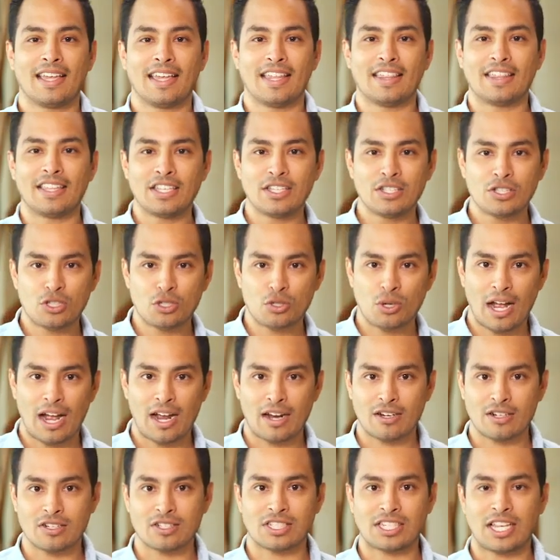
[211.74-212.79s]
These
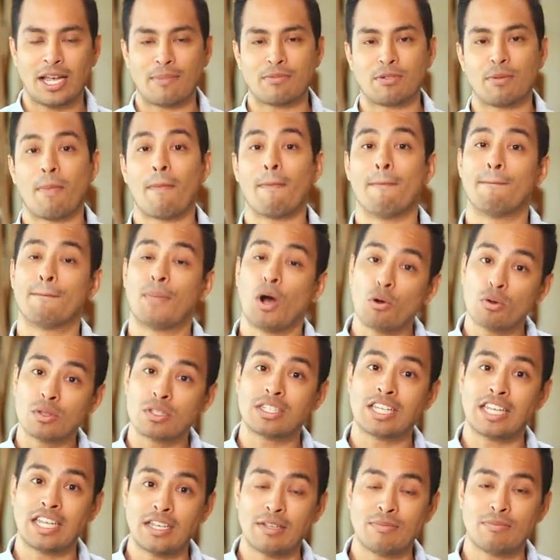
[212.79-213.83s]
trackers kept both
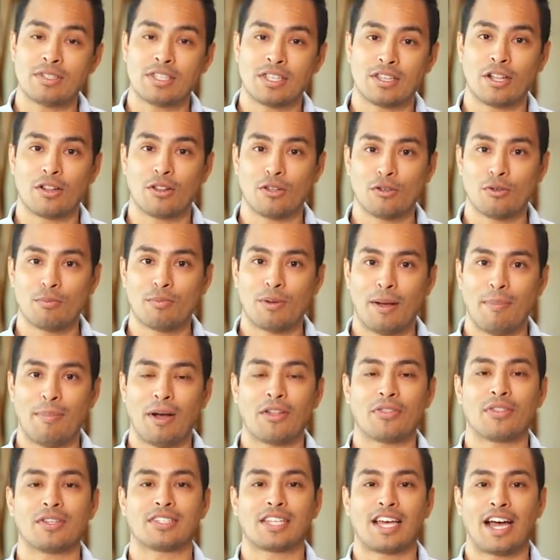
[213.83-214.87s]
teams in the loop
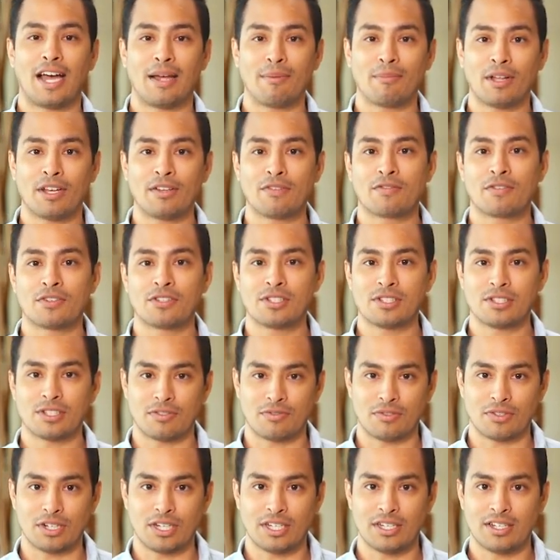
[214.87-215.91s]
about the timeline for
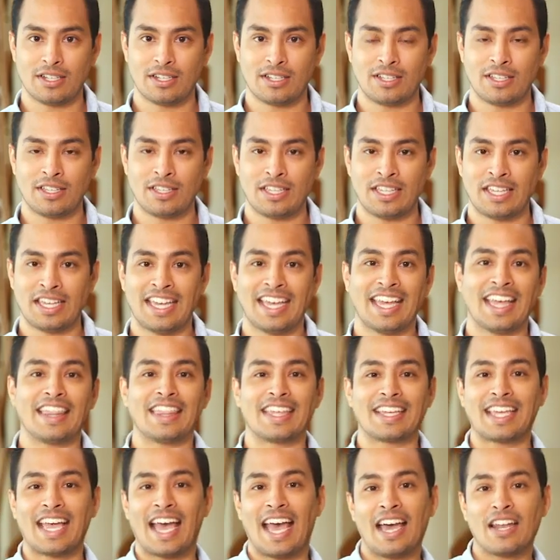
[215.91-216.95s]
delivery, the
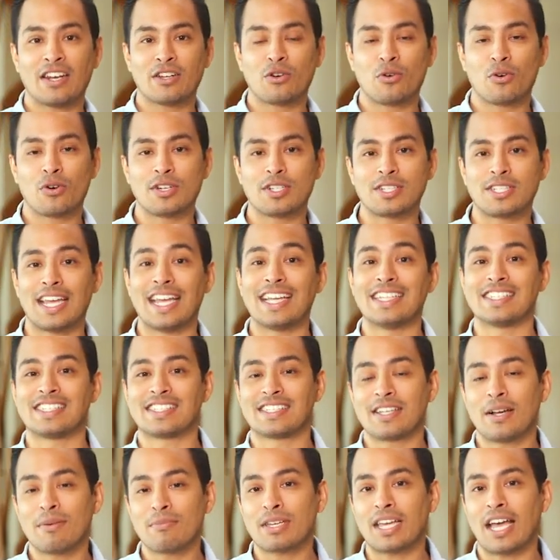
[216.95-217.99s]
categories and
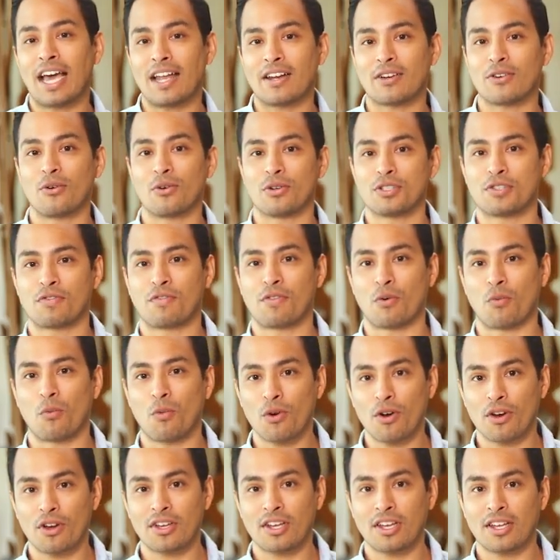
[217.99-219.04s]
subcategories for
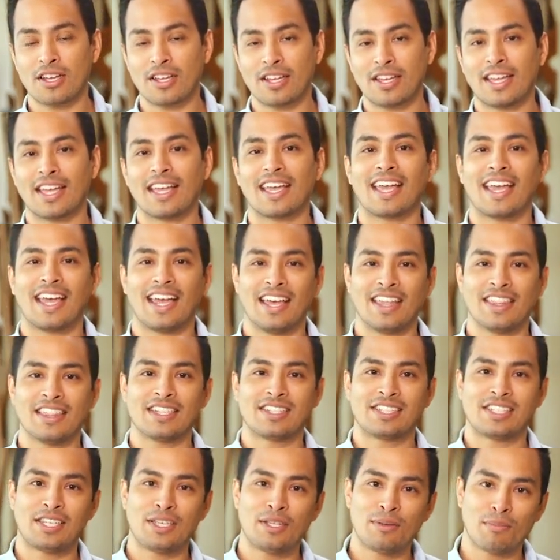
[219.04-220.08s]
work, and the
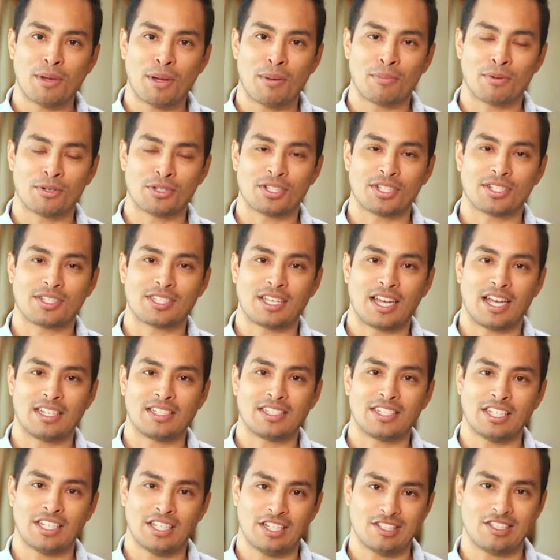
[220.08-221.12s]
team members assigned
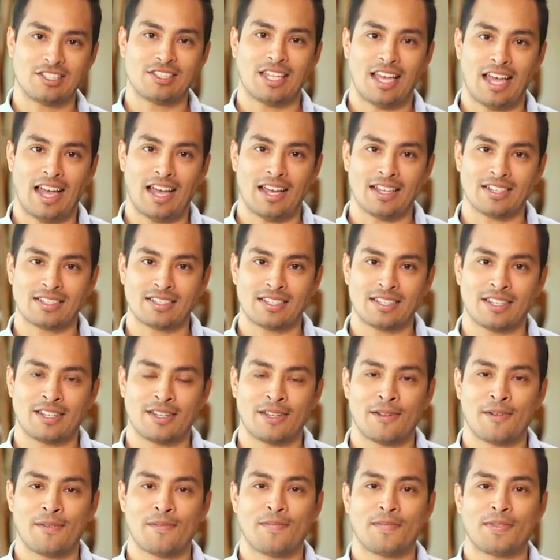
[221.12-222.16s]
to each task.
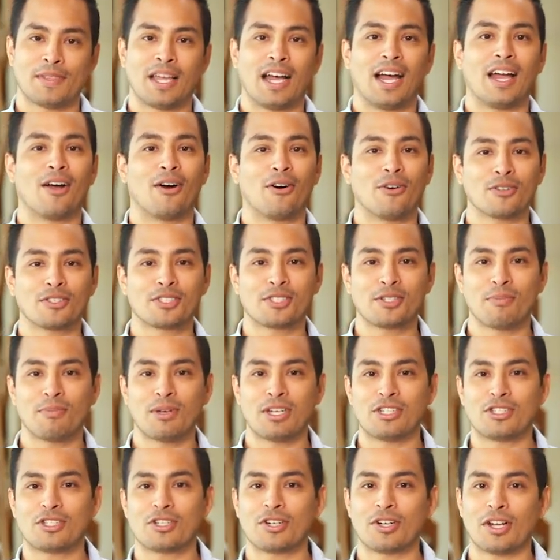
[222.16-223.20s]
I also
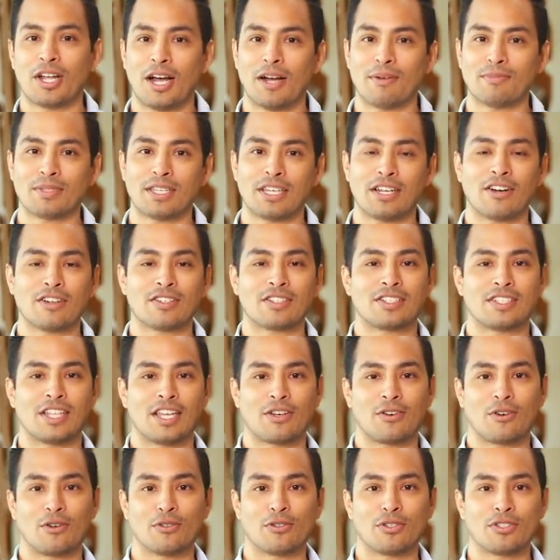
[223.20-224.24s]
made sure to update our
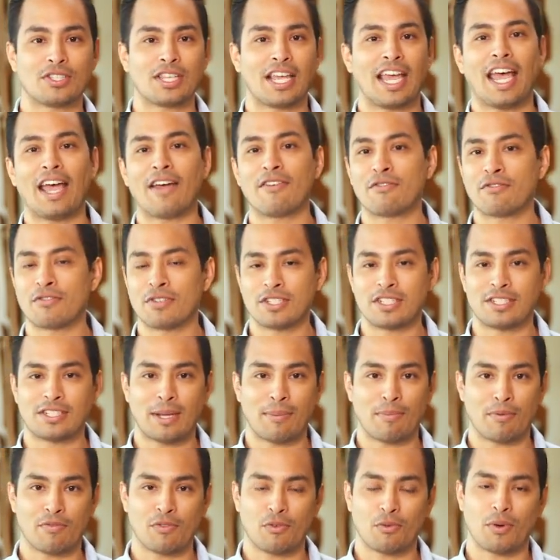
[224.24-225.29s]
stakeholders every
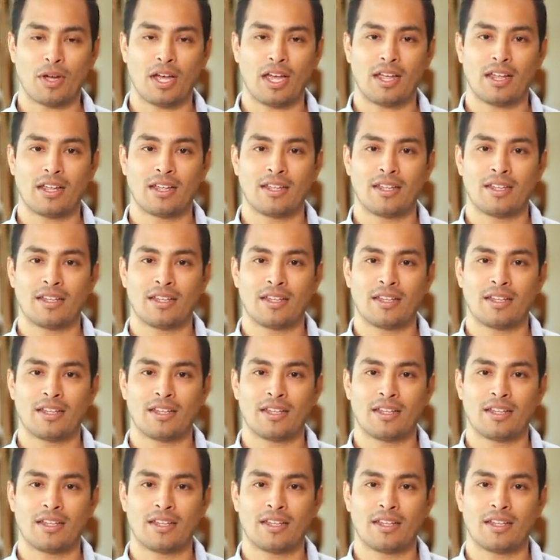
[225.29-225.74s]
step of the way.